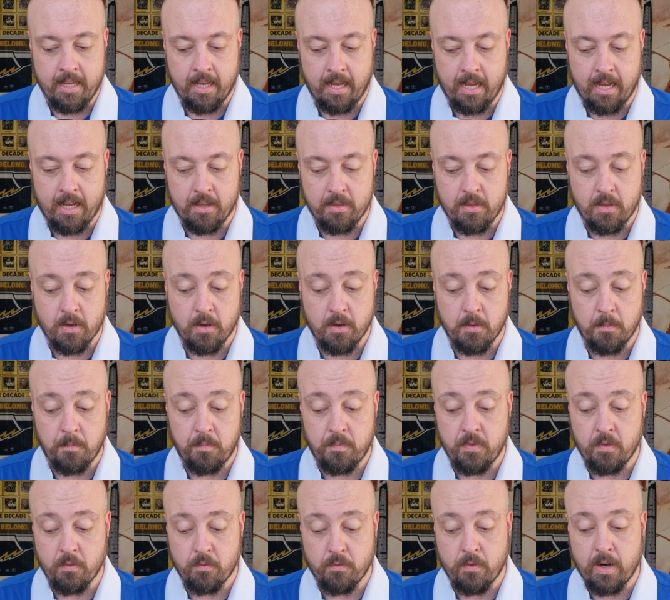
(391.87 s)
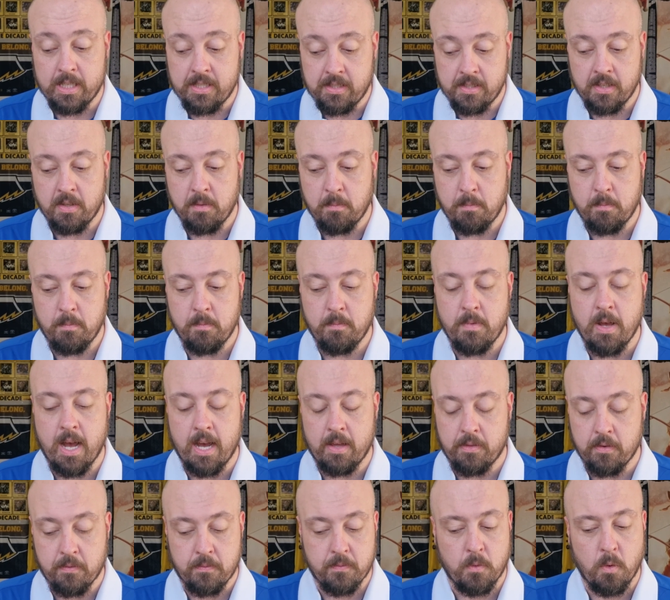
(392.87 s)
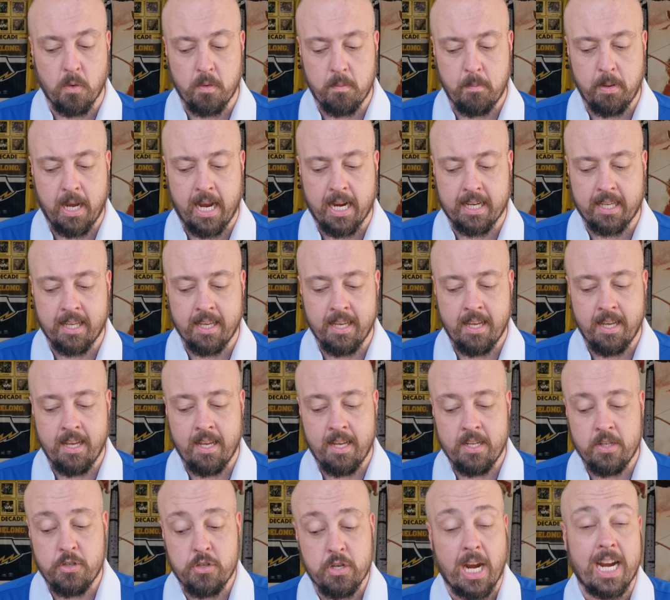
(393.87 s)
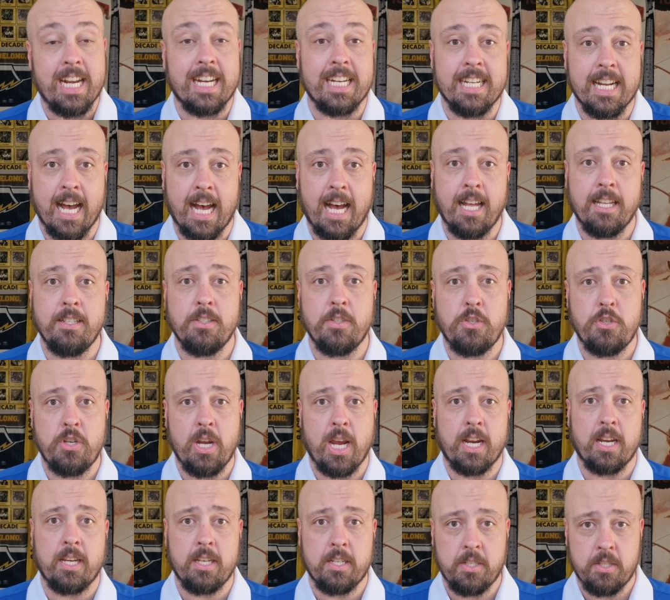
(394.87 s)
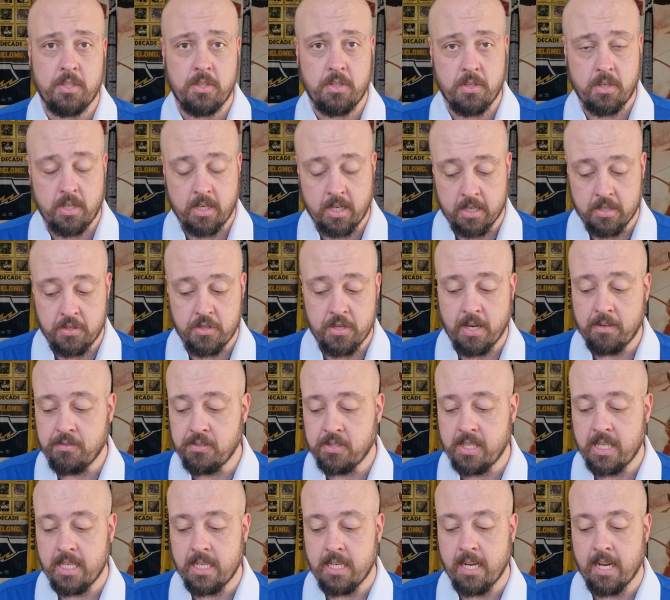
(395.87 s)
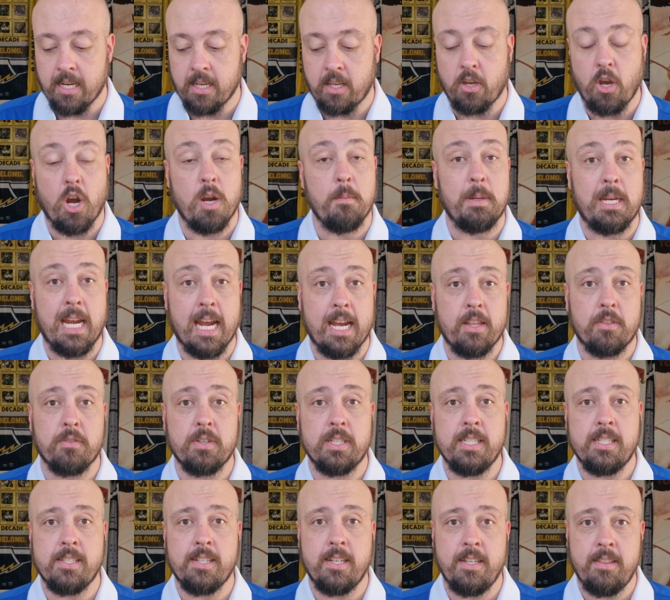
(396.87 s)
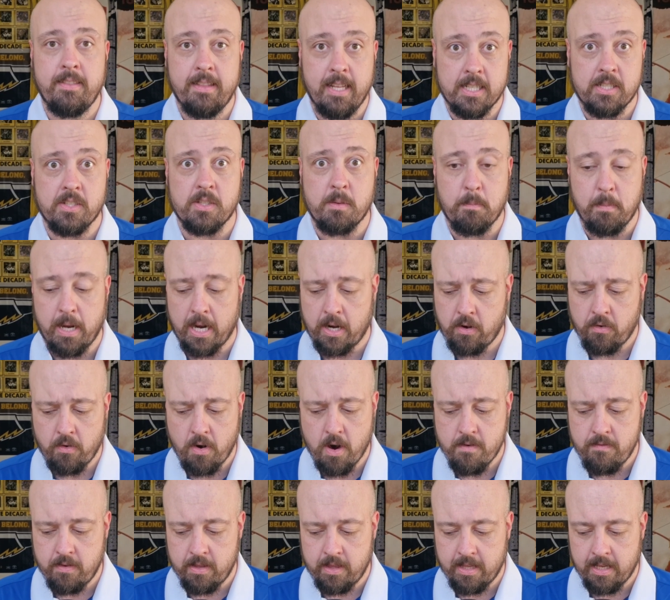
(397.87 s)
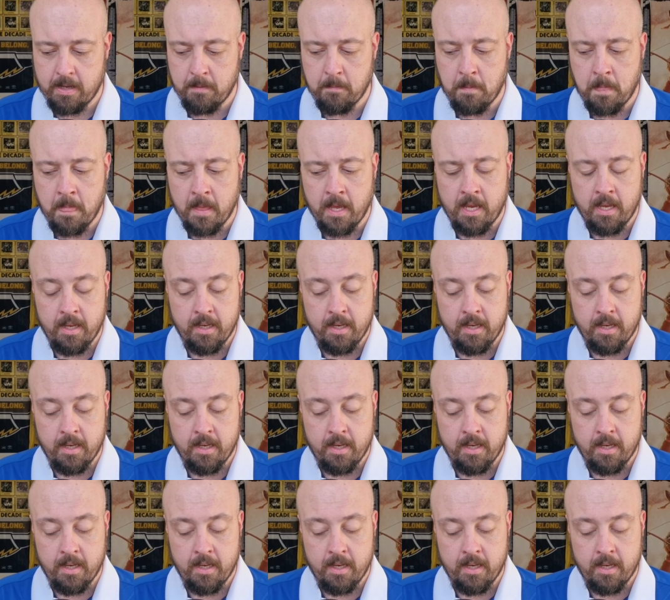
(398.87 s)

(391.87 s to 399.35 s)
The rest of the forward pack, Jaden Hunt, Jack Gajewski and Kobe Hetherington, that's the back row for them.